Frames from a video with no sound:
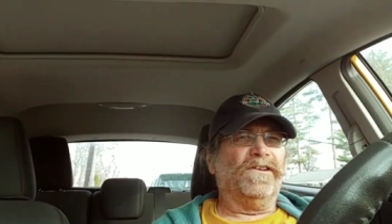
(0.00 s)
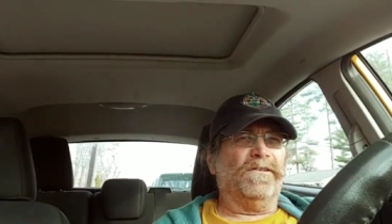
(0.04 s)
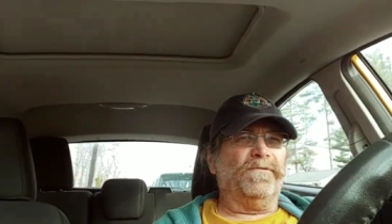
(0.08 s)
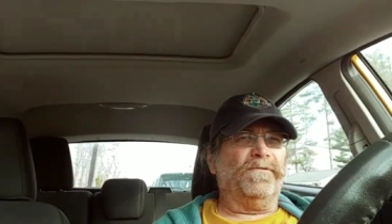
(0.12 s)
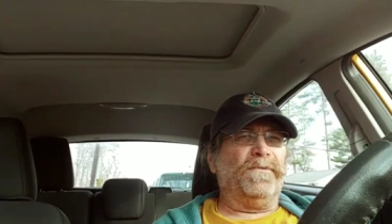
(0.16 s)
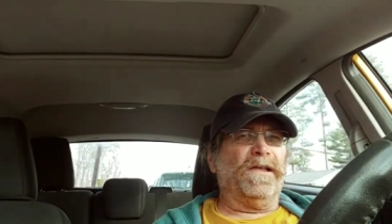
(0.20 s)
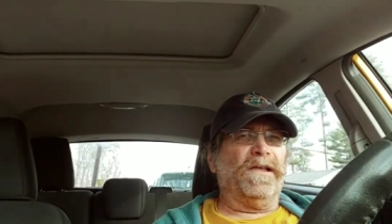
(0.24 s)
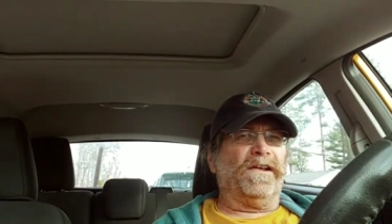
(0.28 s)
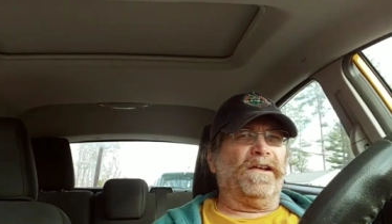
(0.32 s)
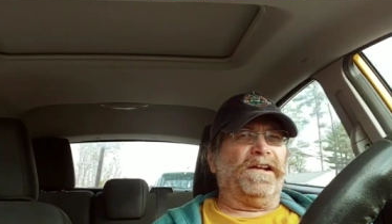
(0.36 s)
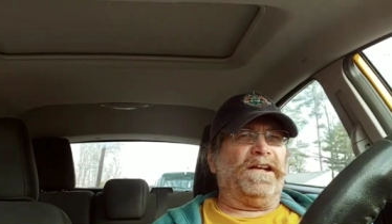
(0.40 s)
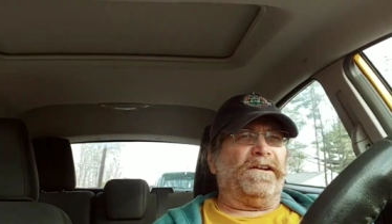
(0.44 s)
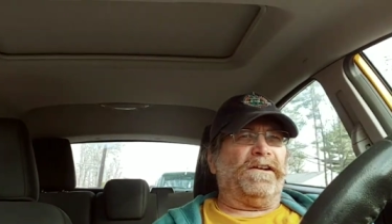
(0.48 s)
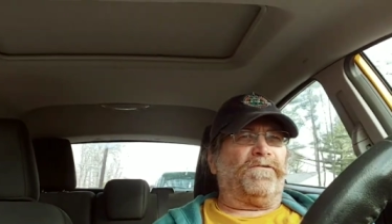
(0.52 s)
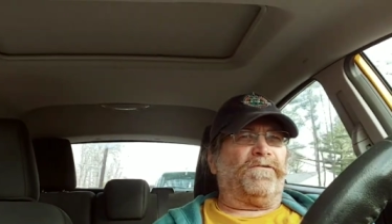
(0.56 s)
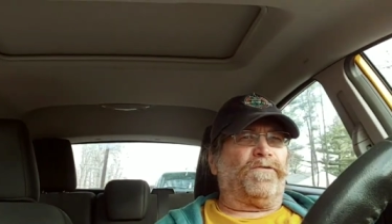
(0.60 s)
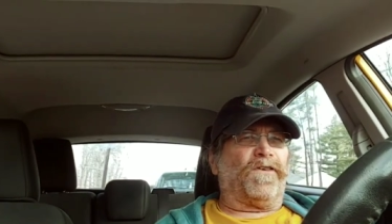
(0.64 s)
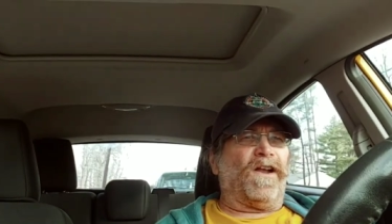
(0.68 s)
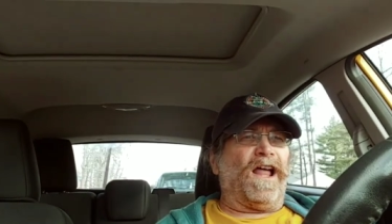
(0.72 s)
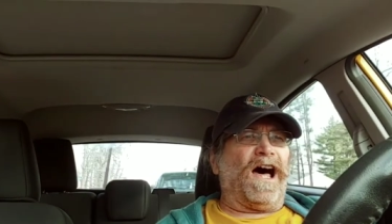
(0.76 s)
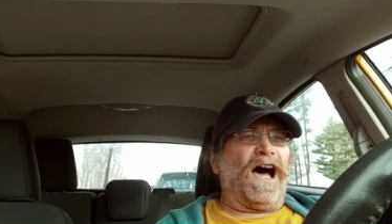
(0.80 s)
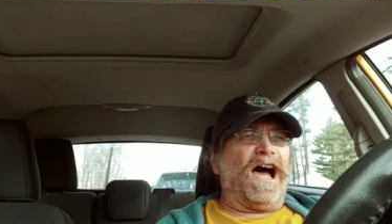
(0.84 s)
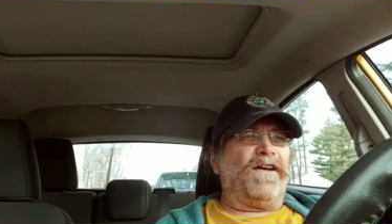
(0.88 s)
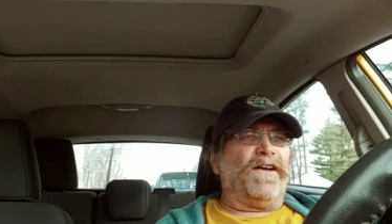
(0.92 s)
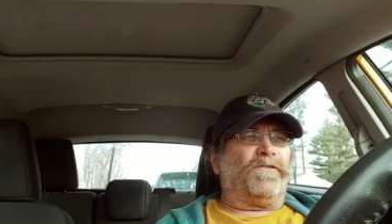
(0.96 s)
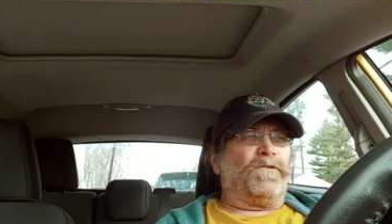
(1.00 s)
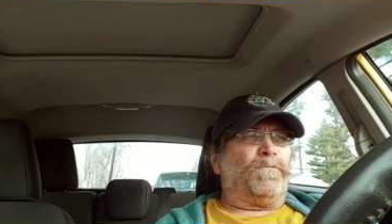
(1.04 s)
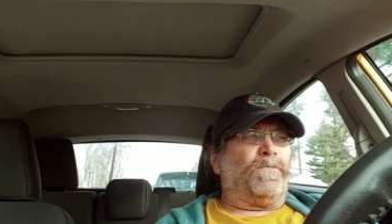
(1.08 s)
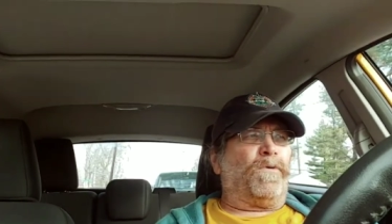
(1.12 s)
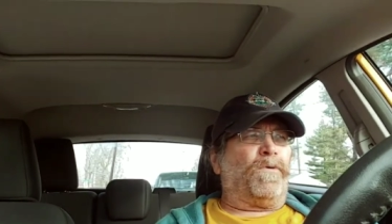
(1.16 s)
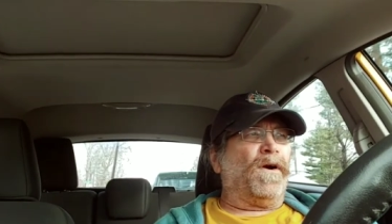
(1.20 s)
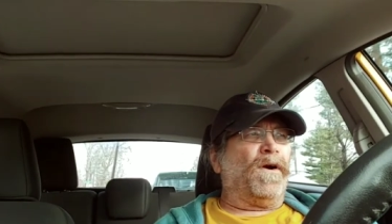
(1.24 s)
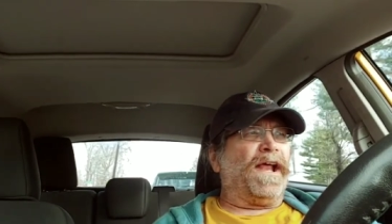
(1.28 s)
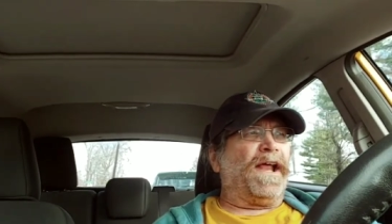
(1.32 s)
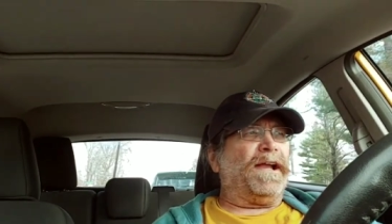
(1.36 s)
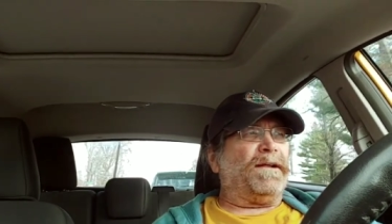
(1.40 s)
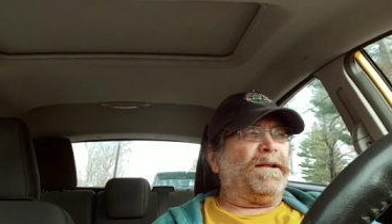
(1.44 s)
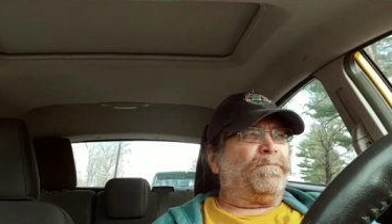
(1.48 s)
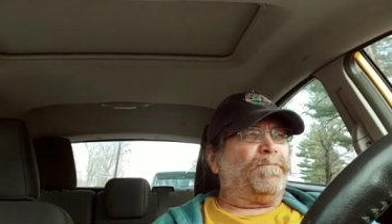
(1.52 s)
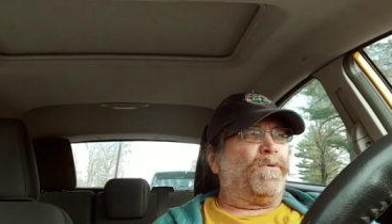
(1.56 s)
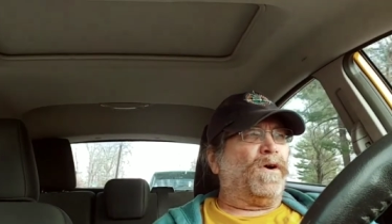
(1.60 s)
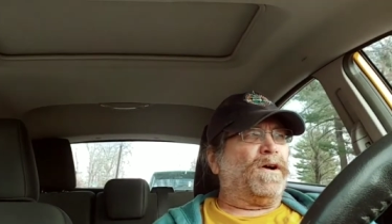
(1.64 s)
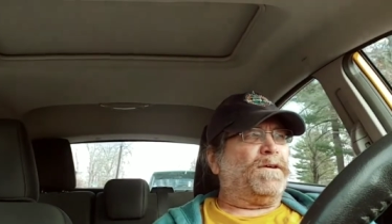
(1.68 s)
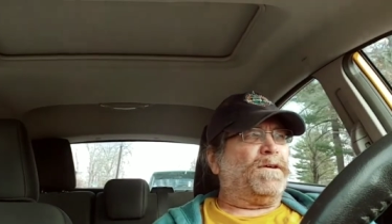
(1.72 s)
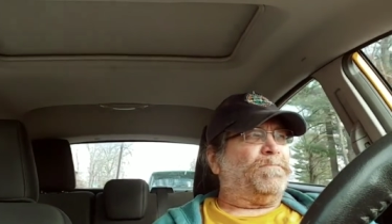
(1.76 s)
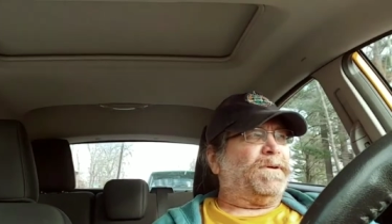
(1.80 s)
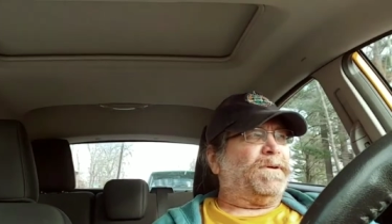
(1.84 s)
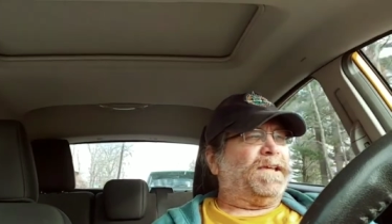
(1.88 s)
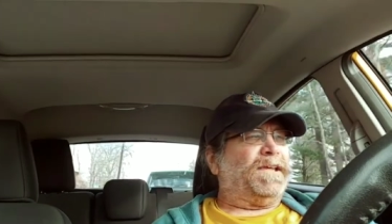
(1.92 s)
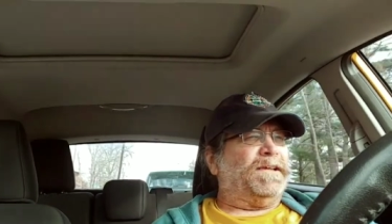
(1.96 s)
the ability to fly from point A to
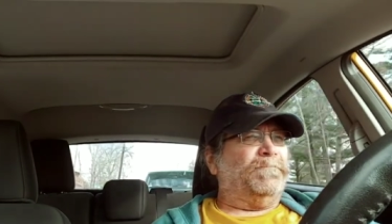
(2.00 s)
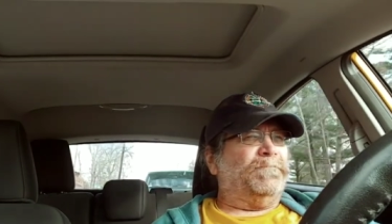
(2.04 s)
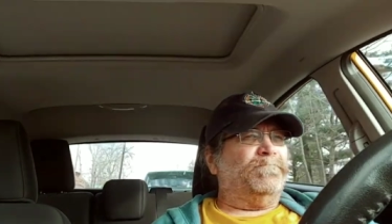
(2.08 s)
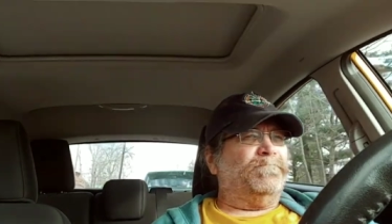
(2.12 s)
point B.